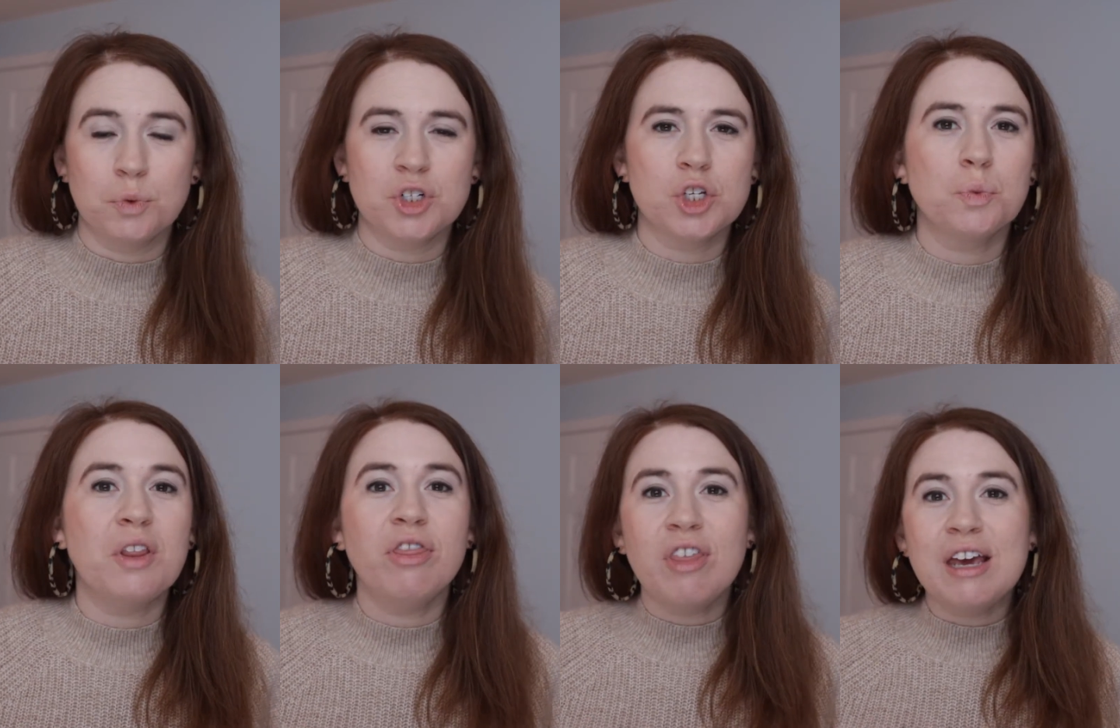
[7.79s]
which is
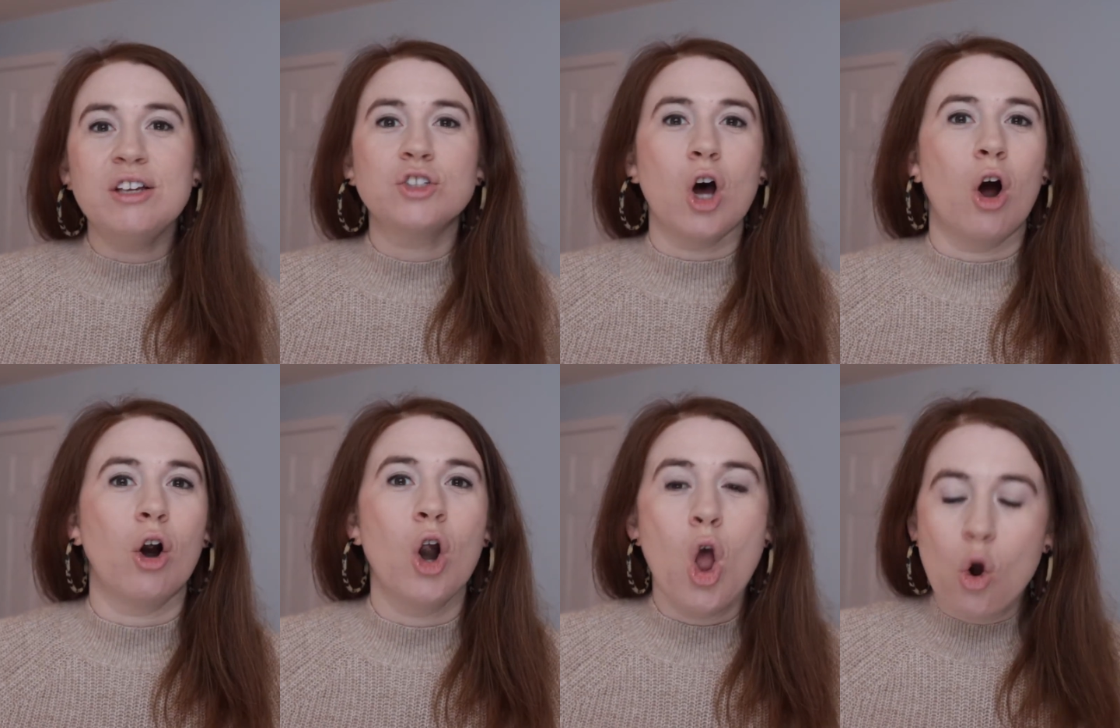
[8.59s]
when things
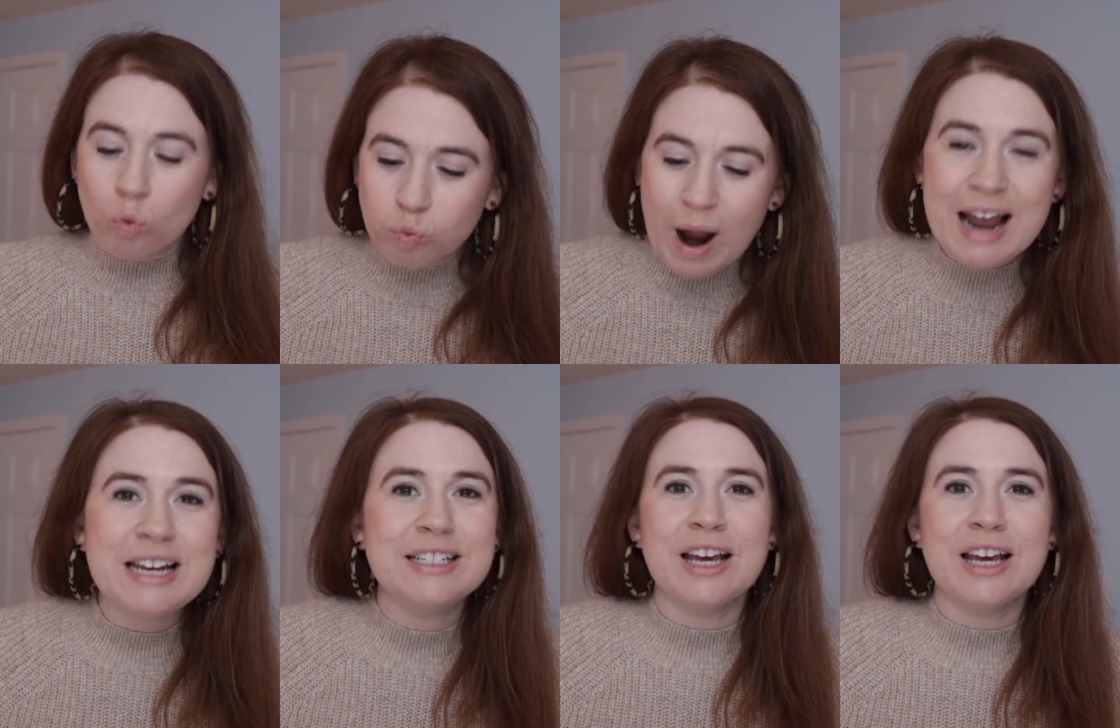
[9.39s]
are right